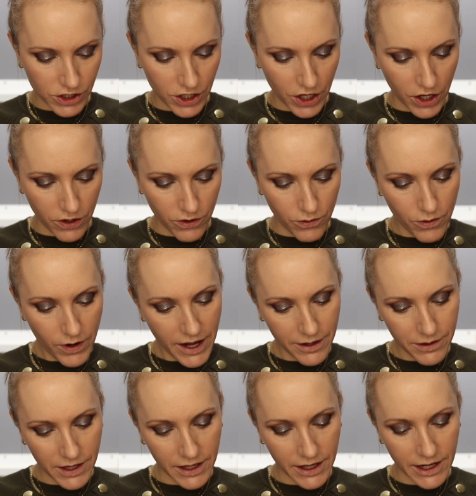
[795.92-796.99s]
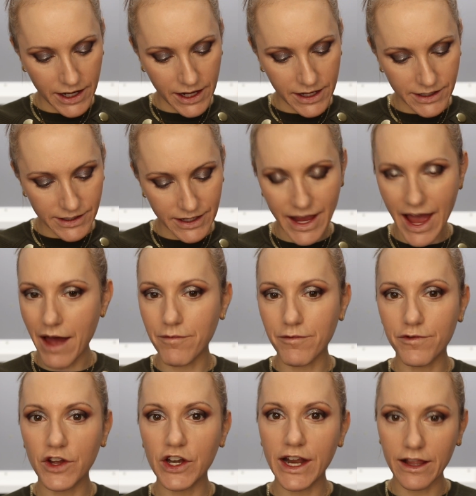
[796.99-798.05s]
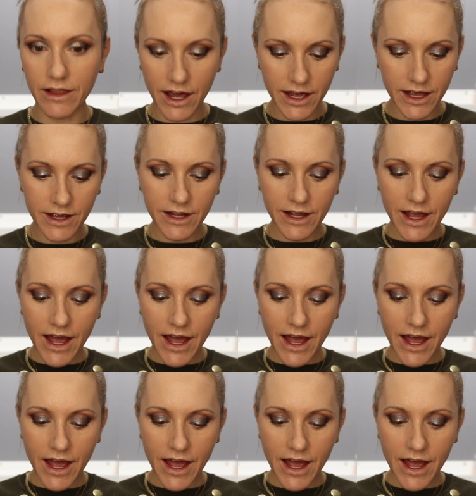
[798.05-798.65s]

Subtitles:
2, I think it is. Yeah, Vanilla.